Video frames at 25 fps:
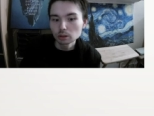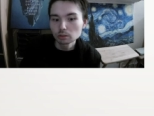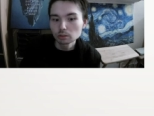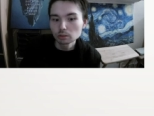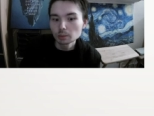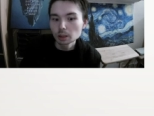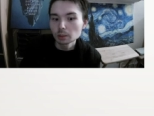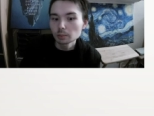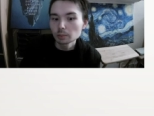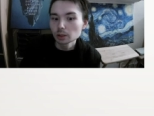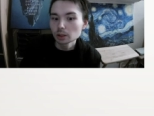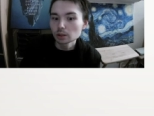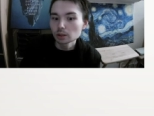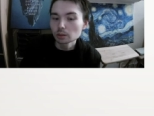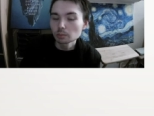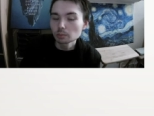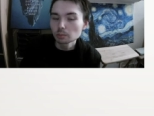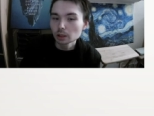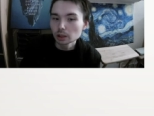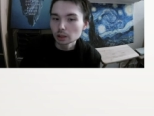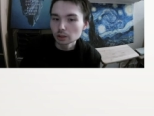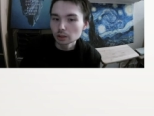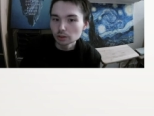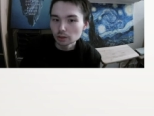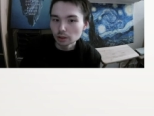Remember, it's a
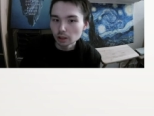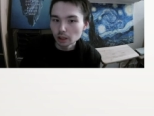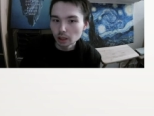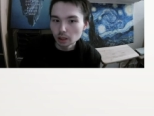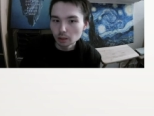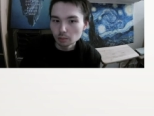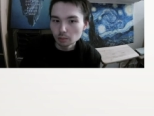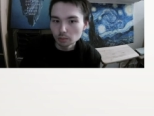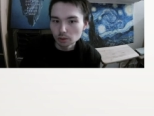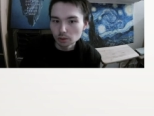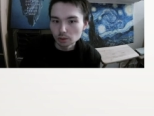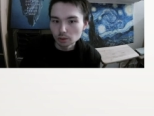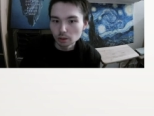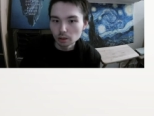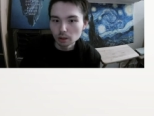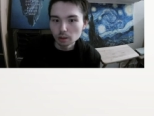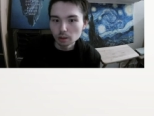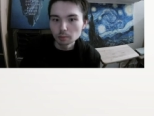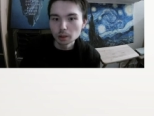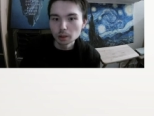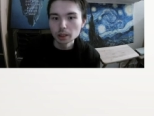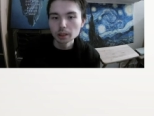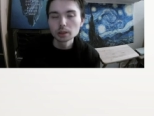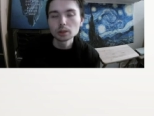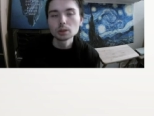blitz game, so I
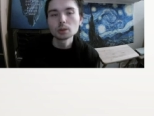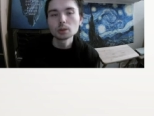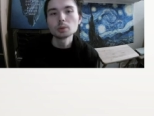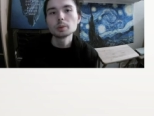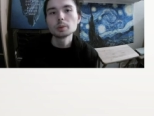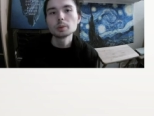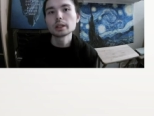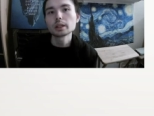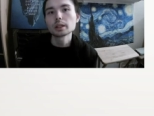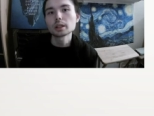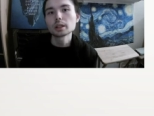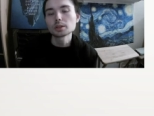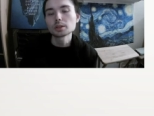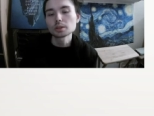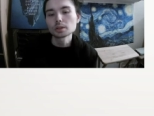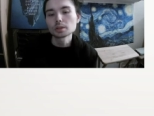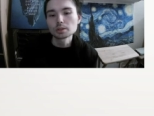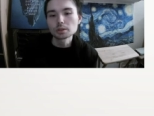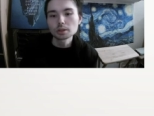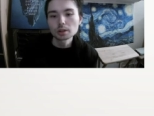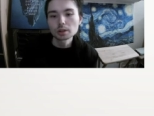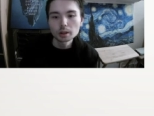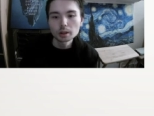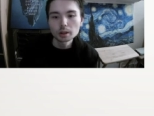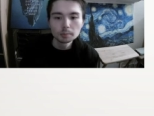might not win this in
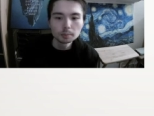time.